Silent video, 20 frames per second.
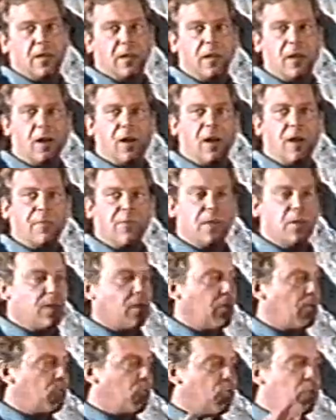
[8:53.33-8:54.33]
now I'm going
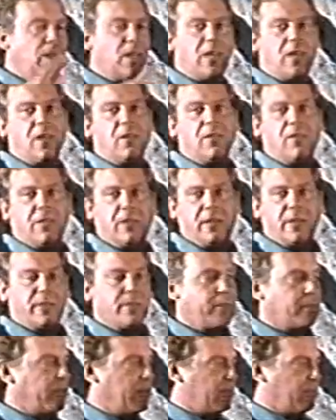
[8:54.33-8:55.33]
to re-cue
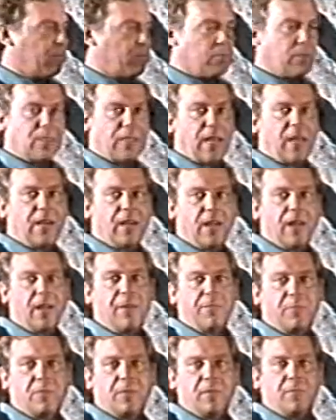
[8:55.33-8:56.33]
this and set it
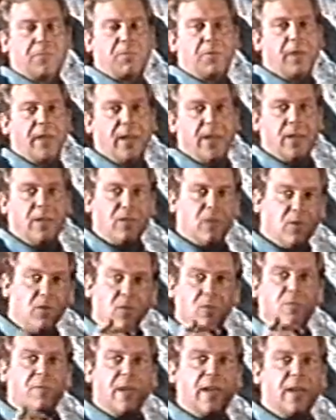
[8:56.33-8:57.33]
up to play.
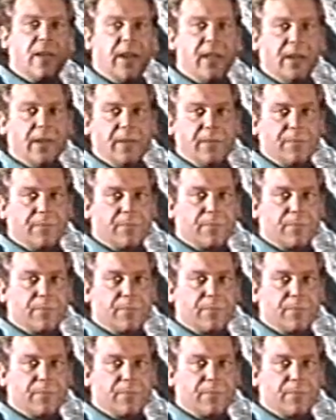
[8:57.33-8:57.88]
You make an edit.